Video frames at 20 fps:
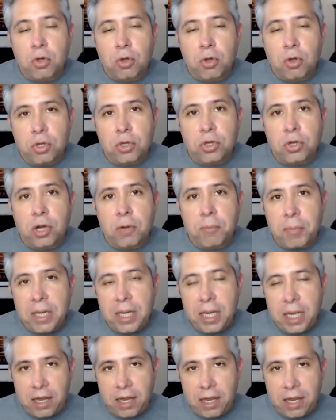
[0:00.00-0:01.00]
Could there be
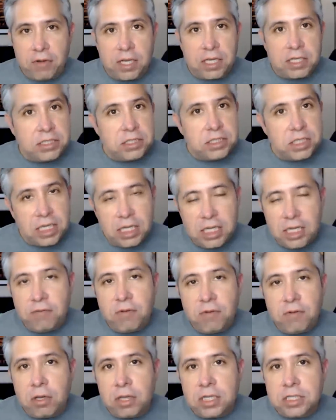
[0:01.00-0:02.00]
evidence, even
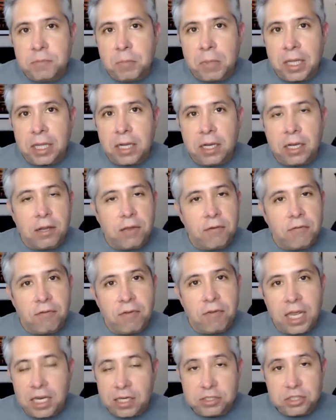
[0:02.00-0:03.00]
on this planet, of
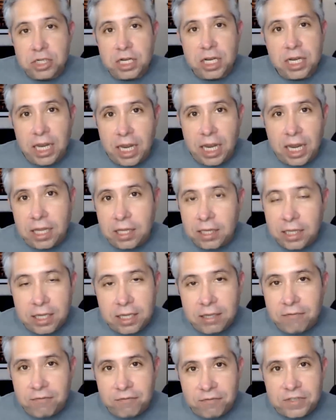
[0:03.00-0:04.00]
ancient
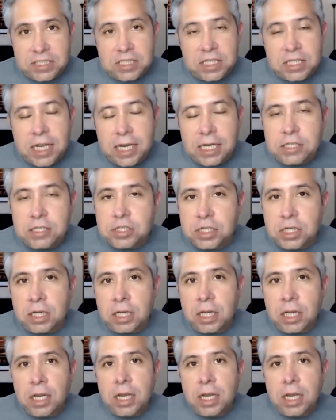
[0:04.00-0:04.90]
alien visitation?